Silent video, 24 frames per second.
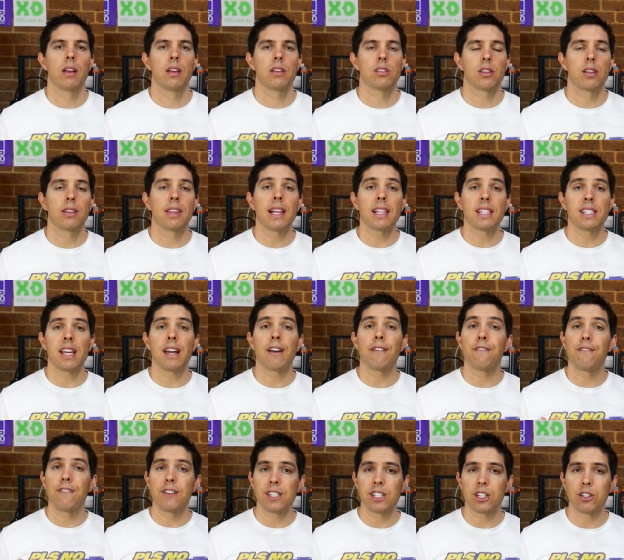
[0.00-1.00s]
So that's our
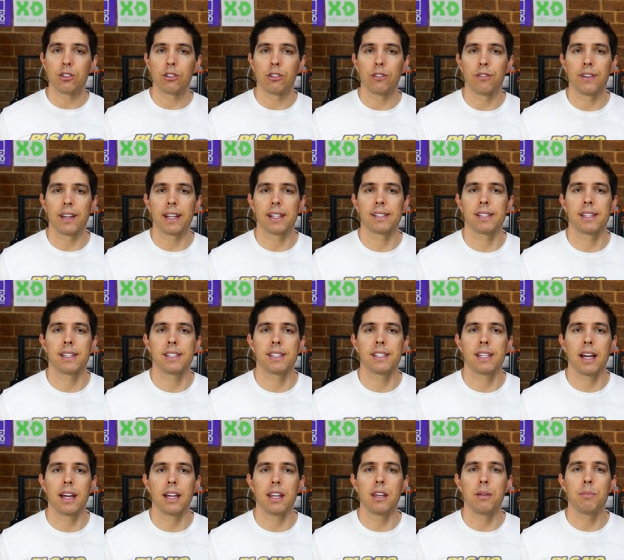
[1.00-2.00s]
physical fixes
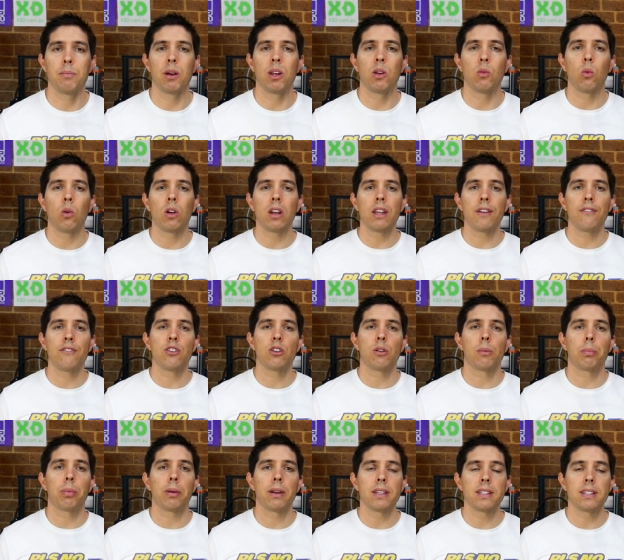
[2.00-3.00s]
done, but what if your
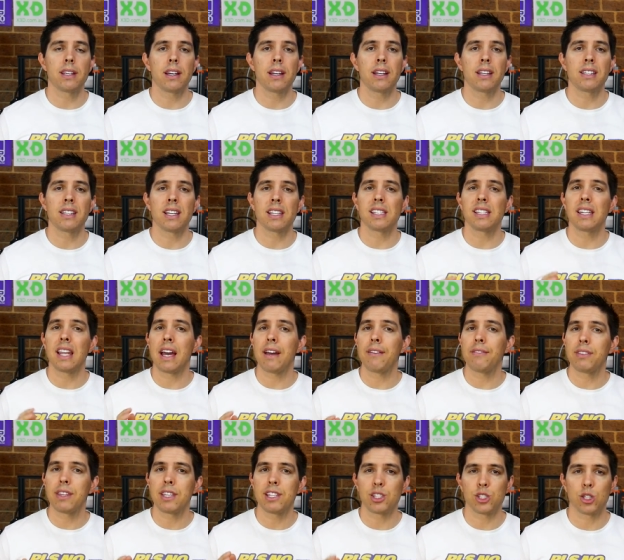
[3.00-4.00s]
printer doesn't have
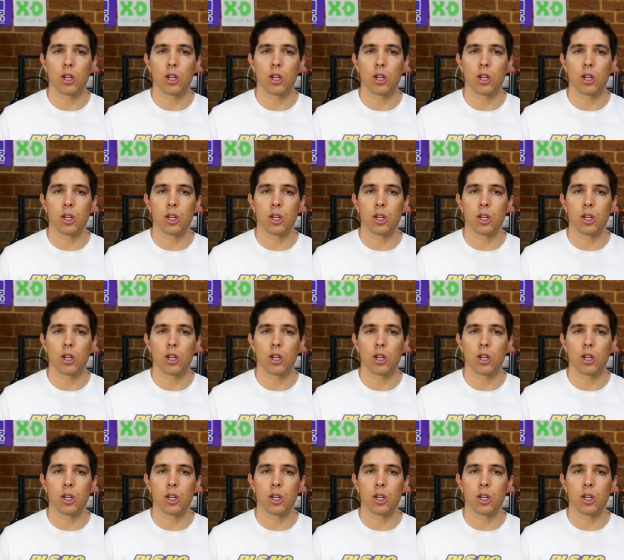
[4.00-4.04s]
this